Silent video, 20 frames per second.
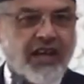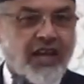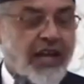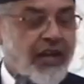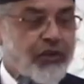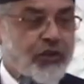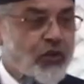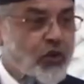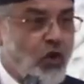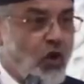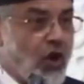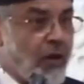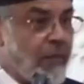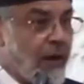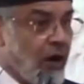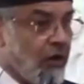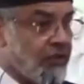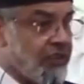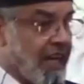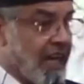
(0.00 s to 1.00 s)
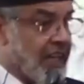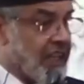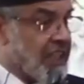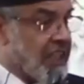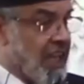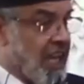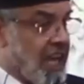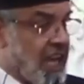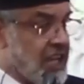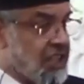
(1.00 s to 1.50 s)
And you know about that
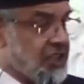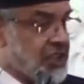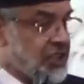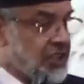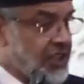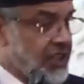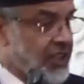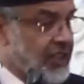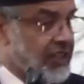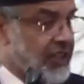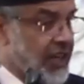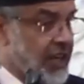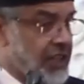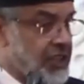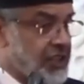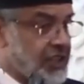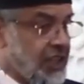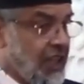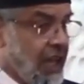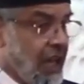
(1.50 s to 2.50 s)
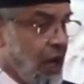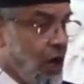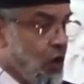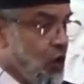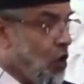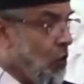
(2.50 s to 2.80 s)
gauge, that scale,